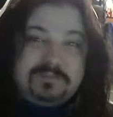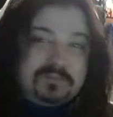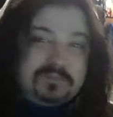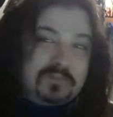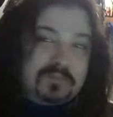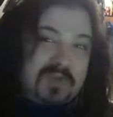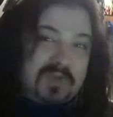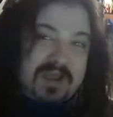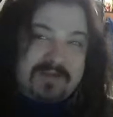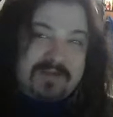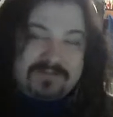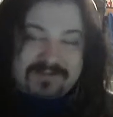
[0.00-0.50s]

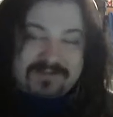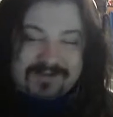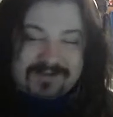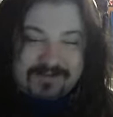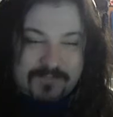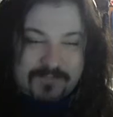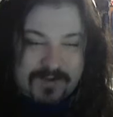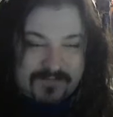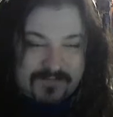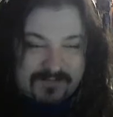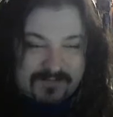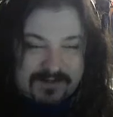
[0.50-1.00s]
We have
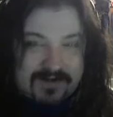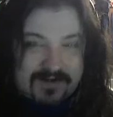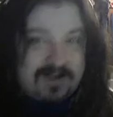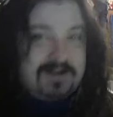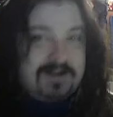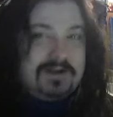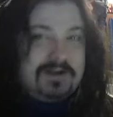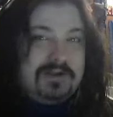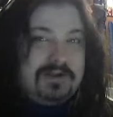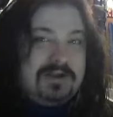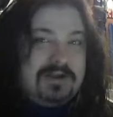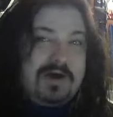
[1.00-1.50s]
to not
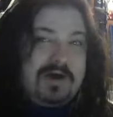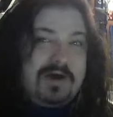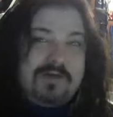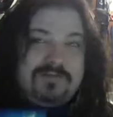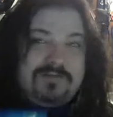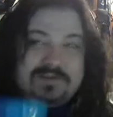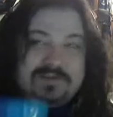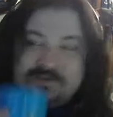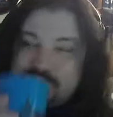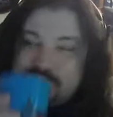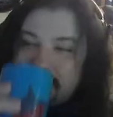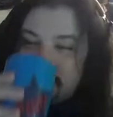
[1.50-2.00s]
click off
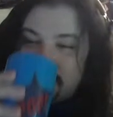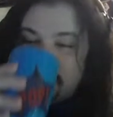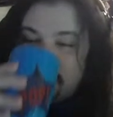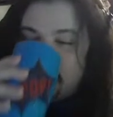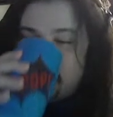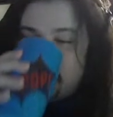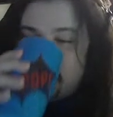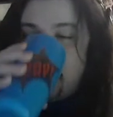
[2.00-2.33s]
this window.